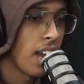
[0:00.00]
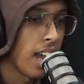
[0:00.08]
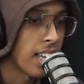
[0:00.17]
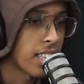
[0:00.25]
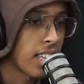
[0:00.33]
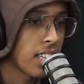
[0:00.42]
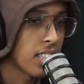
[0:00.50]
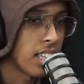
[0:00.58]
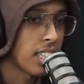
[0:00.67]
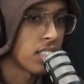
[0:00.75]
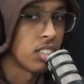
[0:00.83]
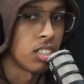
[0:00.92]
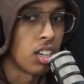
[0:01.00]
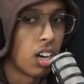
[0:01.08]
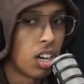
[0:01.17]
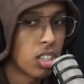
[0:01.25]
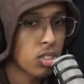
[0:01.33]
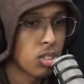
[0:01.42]
I think that the
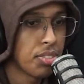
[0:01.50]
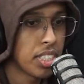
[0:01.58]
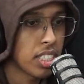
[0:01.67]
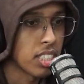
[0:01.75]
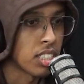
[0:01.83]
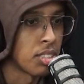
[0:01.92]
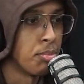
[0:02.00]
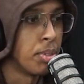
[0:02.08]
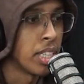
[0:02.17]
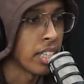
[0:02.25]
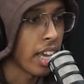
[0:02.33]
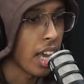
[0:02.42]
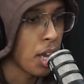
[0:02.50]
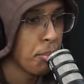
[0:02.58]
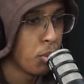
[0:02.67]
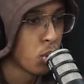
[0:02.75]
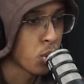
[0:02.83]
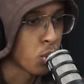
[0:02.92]
art of it is being
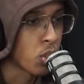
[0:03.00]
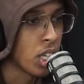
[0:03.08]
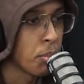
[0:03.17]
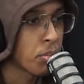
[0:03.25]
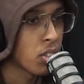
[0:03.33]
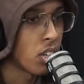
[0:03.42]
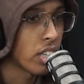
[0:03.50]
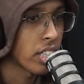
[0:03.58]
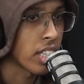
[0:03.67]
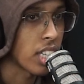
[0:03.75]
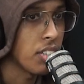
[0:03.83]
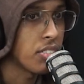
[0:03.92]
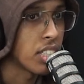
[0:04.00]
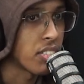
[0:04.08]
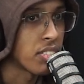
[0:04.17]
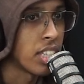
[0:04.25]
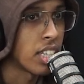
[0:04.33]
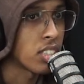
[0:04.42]
able to keep talking even
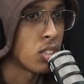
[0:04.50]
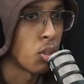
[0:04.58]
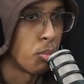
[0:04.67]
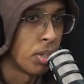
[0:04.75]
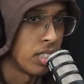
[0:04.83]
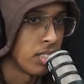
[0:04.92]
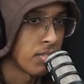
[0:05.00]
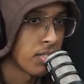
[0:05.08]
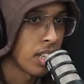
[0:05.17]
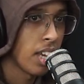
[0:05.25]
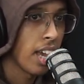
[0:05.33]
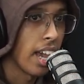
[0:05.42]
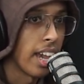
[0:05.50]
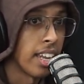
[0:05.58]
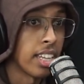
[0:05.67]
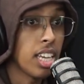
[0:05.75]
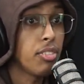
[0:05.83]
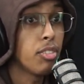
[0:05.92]
if there is nobody.
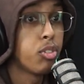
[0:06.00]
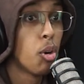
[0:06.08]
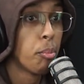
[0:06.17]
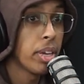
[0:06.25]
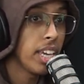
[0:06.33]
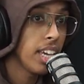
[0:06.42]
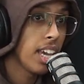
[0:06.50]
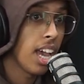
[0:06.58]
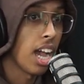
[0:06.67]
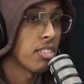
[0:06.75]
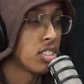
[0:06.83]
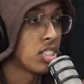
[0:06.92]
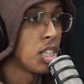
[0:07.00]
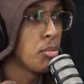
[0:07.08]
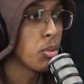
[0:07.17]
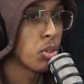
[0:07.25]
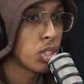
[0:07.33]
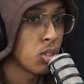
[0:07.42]
And even for me, after
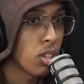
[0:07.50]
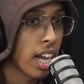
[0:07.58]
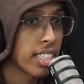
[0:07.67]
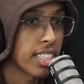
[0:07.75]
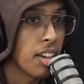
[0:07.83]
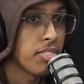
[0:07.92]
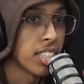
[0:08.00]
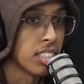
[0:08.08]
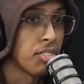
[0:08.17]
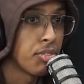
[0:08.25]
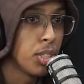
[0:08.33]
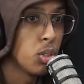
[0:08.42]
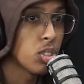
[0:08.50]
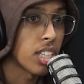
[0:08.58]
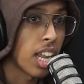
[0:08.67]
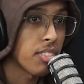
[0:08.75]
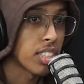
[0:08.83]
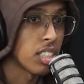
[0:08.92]
streaming with you guys and having the views
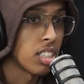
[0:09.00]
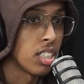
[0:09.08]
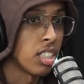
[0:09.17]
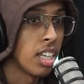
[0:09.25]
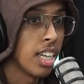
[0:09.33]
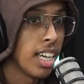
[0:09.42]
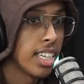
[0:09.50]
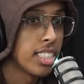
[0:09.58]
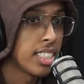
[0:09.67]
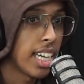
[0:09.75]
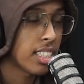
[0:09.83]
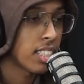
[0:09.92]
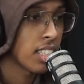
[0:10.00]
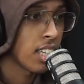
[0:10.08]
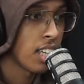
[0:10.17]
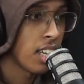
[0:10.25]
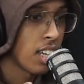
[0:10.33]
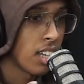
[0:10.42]
and having the chat,
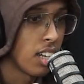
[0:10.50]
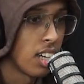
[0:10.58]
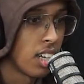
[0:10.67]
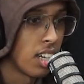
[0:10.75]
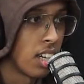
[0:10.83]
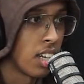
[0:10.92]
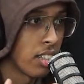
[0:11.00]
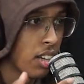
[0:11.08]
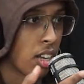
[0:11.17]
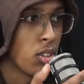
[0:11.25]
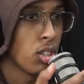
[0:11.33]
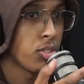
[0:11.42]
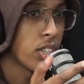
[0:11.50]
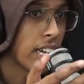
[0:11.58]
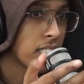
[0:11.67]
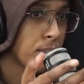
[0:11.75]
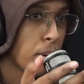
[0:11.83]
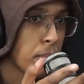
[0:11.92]
I don't know if you
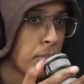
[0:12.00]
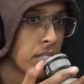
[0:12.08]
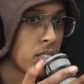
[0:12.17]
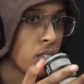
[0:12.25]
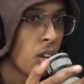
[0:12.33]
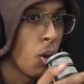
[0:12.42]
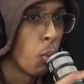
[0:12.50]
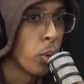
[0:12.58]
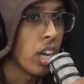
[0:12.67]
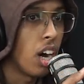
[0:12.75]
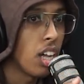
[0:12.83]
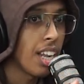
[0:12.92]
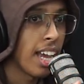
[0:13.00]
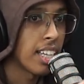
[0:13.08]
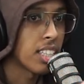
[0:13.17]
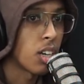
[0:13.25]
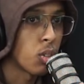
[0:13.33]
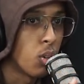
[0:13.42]
guys remember, but we all
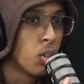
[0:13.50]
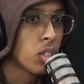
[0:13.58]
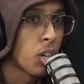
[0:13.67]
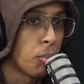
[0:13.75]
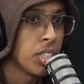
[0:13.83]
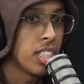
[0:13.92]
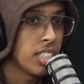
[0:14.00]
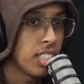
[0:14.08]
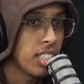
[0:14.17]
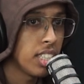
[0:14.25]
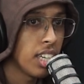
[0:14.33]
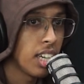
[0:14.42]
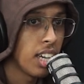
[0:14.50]
had our own community